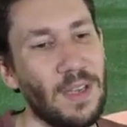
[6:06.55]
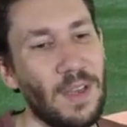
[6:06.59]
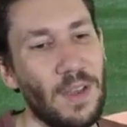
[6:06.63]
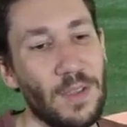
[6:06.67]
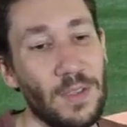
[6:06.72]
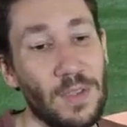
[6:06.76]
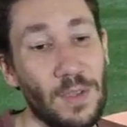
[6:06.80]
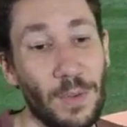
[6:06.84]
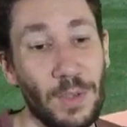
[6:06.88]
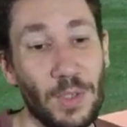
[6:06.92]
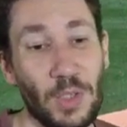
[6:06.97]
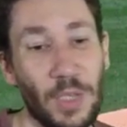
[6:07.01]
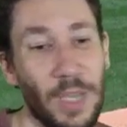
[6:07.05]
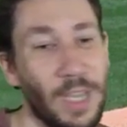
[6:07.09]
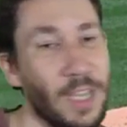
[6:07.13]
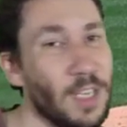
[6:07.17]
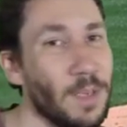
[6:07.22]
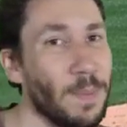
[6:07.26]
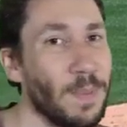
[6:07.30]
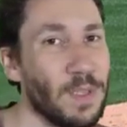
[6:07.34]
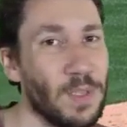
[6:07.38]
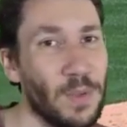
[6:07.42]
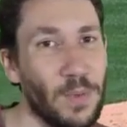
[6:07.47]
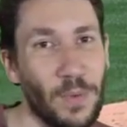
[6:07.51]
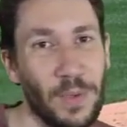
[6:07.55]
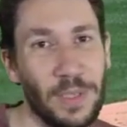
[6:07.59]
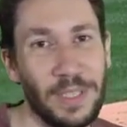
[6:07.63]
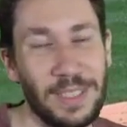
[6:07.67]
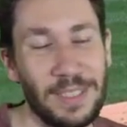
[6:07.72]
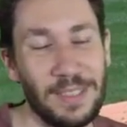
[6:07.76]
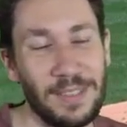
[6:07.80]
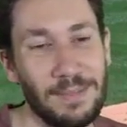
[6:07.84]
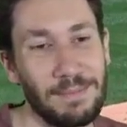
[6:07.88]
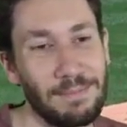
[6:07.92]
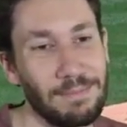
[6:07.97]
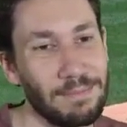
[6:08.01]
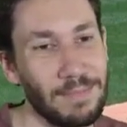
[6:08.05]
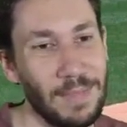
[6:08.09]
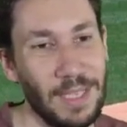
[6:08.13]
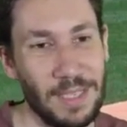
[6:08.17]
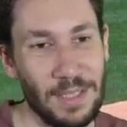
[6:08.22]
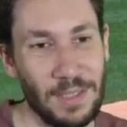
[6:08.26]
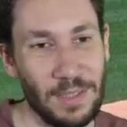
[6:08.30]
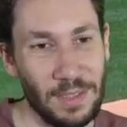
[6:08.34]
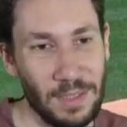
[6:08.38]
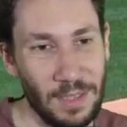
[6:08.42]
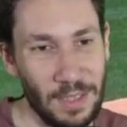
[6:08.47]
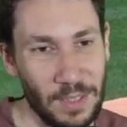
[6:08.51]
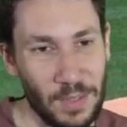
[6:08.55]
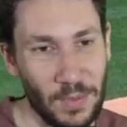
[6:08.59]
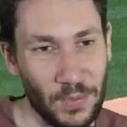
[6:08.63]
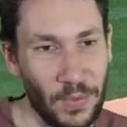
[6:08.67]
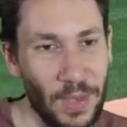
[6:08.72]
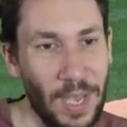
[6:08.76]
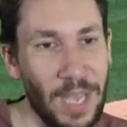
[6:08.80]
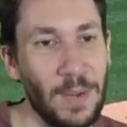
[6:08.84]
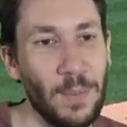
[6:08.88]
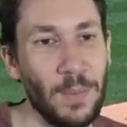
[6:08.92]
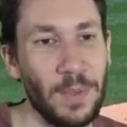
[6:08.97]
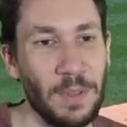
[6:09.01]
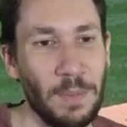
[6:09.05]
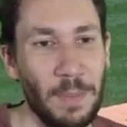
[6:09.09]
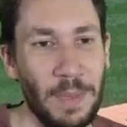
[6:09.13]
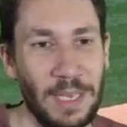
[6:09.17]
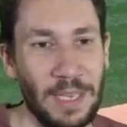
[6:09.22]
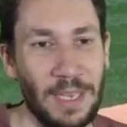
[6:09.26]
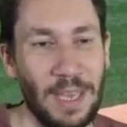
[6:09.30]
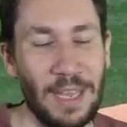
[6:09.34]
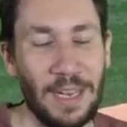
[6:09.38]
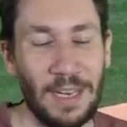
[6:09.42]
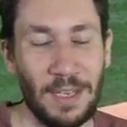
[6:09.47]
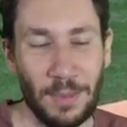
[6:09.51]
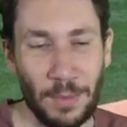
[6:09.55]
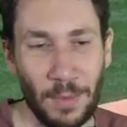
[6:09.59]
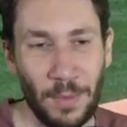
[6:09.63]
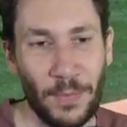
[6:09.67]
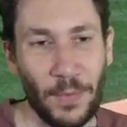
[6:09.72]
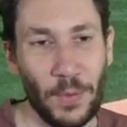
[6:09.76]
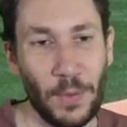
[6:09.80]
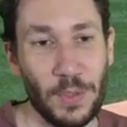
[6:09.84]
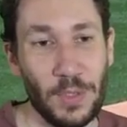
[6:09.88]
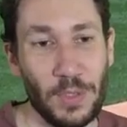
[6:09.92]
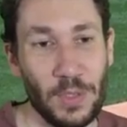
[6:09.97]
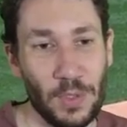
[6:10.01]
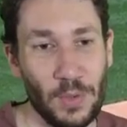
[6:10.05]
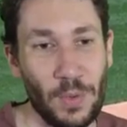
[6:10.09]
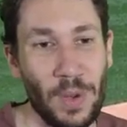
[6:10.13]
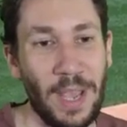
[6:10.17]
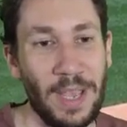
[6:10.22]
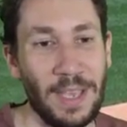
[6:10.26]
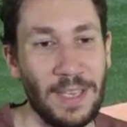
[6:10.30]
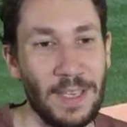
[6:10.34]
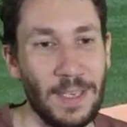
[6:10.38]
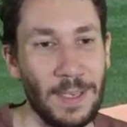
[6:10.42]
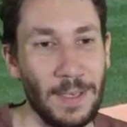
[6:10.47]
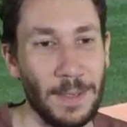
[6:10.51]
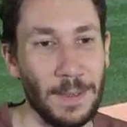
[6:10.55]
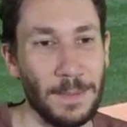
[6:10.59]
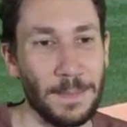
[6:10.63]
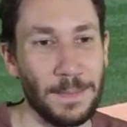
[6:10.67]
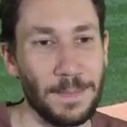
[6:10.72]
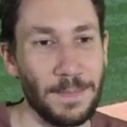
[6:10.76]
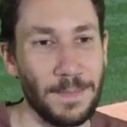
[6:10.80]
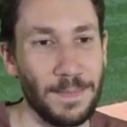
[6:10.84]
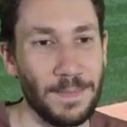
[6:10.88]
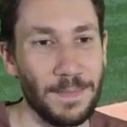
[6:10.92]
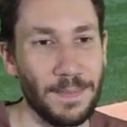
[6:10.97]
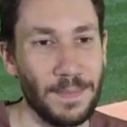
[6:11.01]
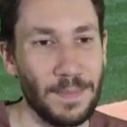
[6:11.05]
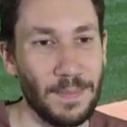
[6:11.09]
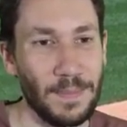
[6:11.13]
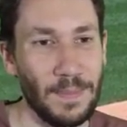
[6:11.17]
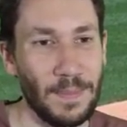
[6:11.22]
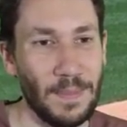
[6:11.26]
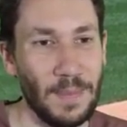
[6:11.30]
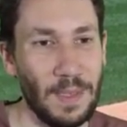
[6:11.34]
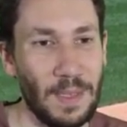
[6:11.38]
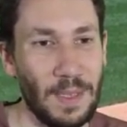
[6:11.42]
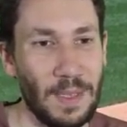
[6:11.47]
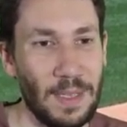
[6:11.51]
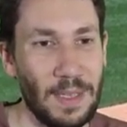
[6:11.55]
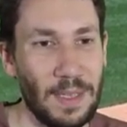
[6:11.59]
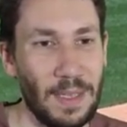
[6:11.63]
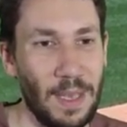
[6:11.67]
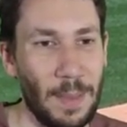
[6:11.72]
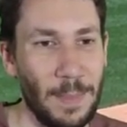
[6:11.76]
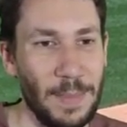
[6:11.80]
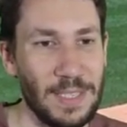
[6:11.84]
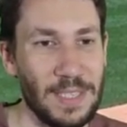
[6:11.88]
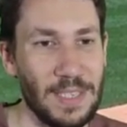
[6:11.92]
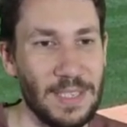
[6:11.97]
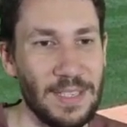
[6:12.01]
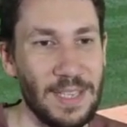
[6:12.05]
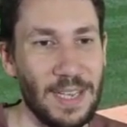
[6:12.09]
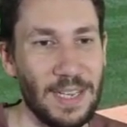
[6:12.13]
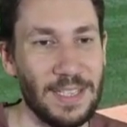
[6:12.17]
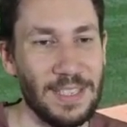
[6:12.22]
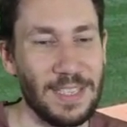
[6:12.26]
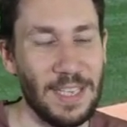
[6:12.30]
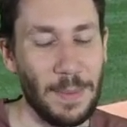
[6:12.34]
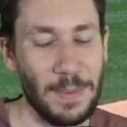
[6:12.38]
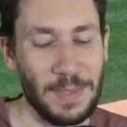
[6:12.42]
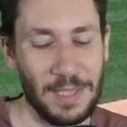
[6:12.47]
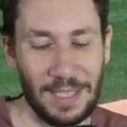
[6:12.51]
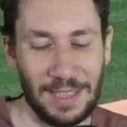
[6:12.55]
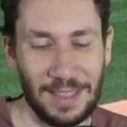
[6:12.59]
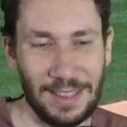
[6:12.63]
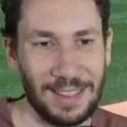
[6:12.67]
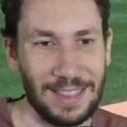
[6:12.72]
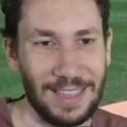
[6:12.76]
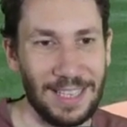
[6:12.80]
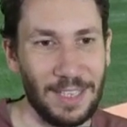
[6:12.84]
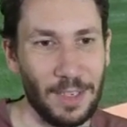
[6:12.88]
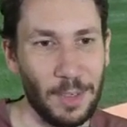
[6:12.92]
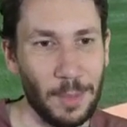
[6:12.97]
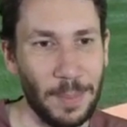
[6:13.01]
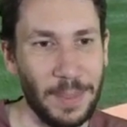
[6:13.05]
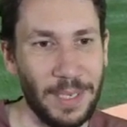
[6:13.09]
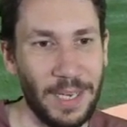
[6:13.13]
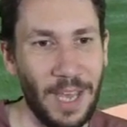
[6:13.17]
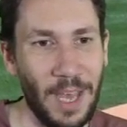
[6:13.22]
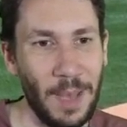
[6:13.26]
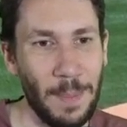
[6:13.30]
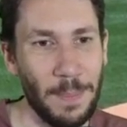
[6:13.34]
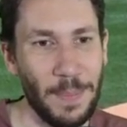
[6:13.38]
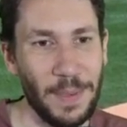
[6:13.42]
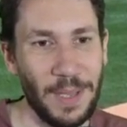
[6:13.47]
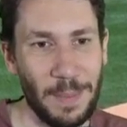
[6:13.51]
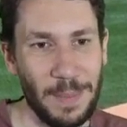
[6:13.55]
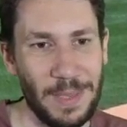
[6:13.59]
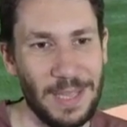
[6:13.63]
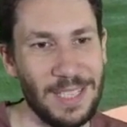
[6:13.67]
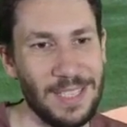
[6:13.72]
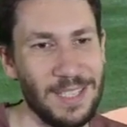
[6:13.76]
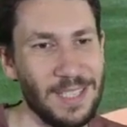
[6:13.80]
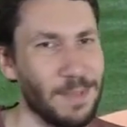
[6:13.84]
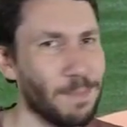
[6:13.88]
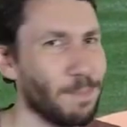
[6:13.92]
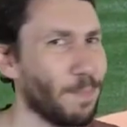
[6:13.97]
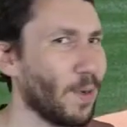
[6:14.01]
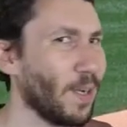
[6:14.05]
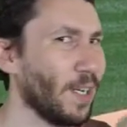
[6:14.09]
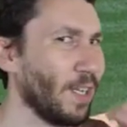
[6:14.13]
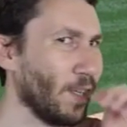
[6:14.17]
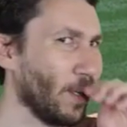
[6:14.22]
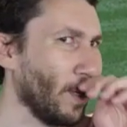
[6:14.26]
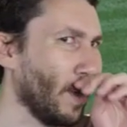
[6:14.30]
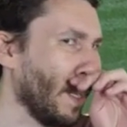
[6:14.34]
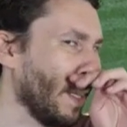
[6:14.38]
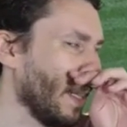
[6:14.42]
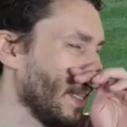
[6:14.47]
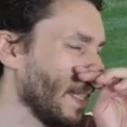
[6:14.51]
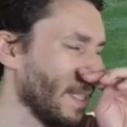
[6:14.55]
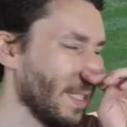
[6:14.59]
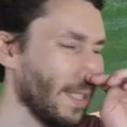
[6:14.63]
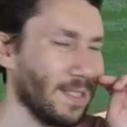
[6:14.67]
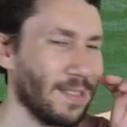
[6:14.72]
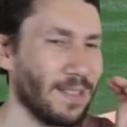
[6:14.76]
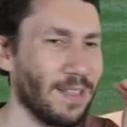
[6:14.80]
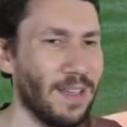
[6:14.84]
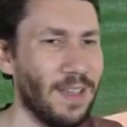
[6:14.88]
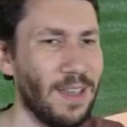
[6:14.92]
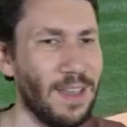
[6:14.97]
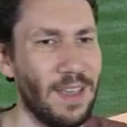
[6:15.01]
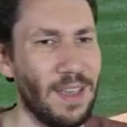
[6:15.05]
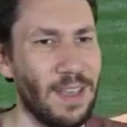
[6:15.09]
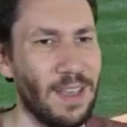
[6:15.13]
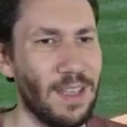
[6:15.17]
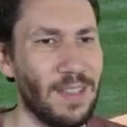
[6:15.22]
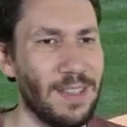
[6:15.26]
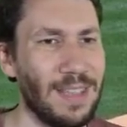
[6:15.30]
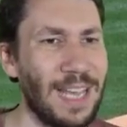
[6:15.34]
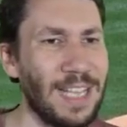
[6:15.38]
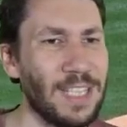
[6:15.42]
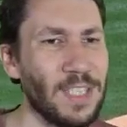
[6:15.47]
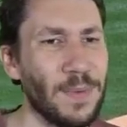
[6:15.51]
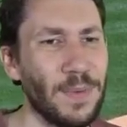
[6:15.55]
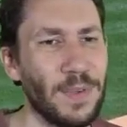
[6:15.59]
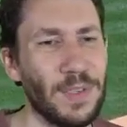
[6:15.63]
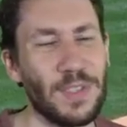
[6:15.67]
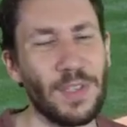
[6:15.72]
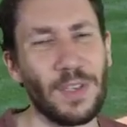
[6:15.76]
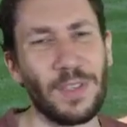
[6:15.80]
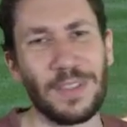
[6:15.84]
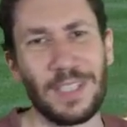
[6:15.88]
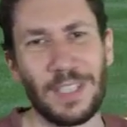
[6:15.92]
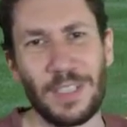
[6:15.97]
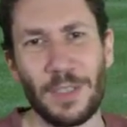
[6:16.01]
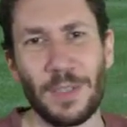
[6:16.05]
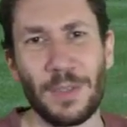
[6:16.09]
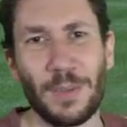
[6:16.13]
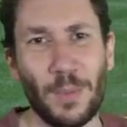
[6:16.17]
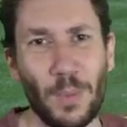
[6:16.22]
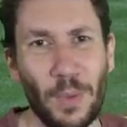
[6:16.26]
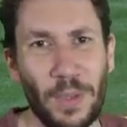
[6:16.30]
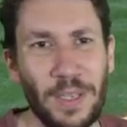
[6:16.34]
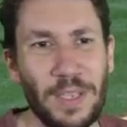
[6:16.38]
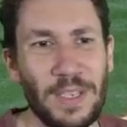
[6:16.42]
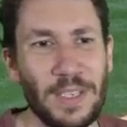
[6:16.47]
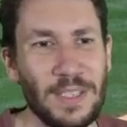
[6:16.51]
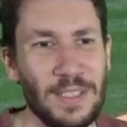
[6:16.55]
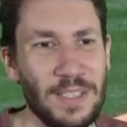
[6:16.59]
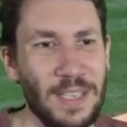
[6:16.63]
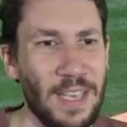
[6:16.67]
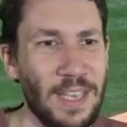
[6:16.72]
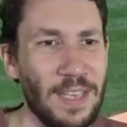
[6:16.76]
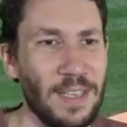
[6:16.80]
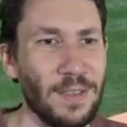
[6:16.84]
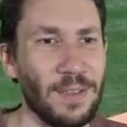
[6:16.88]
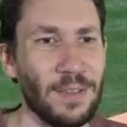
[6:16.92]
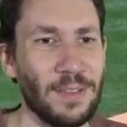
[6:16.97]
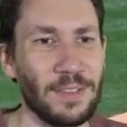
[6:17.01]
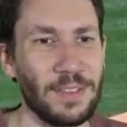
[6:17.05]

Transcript: So a changeup is a really is is fine with me, and he threw for a strike here. I mean, it's the second time it's a little bit up, but I mean, this is pretty good. This is that's a result that you're willing to take.